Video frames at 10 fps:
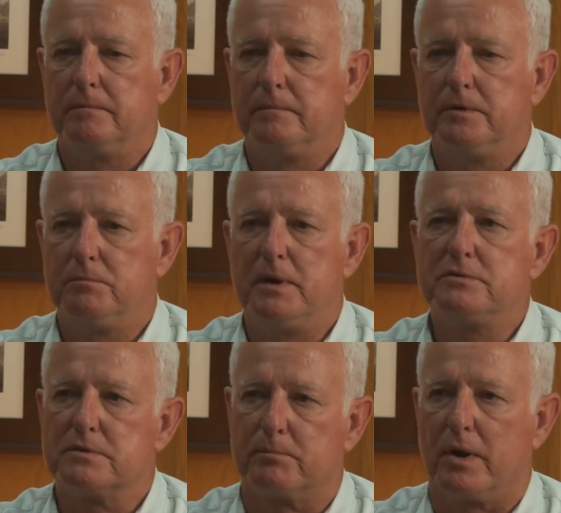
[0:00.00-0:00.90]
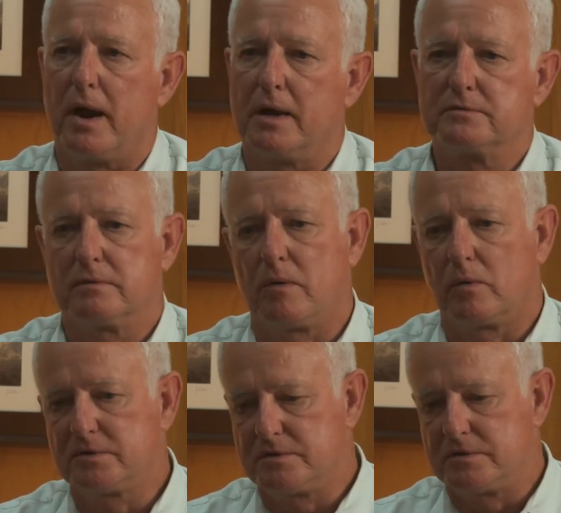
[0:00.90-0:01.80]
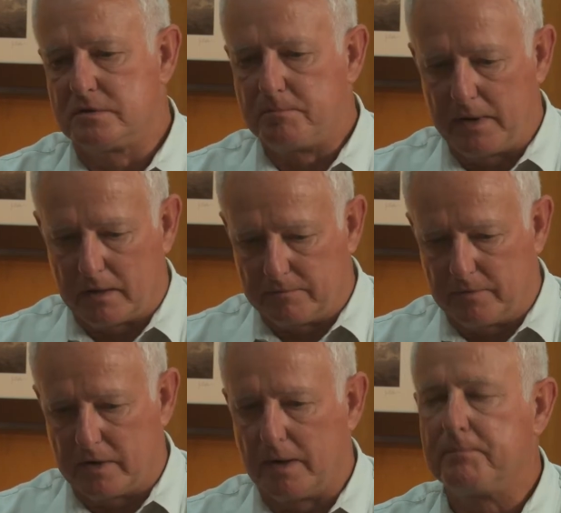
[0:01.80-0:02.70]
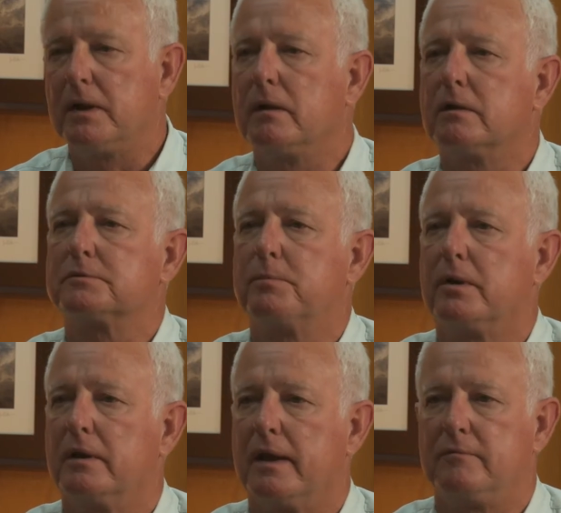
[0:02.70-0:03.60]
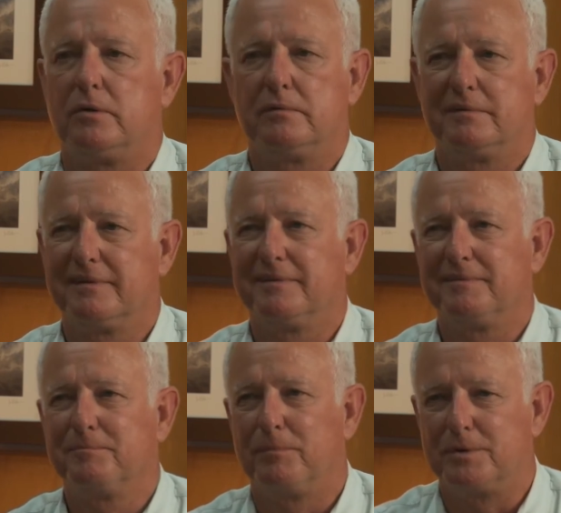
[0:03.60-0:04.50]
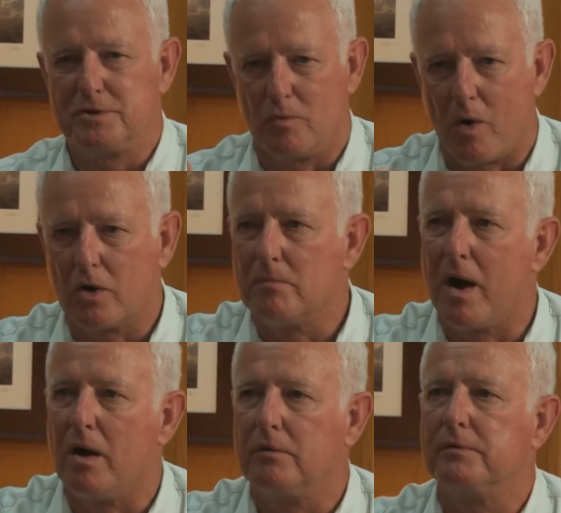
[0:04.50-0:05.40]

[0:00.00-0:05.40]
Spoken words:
you'd be surprised the horses that you pick a foot up and it looks pretty level, but you walk them off.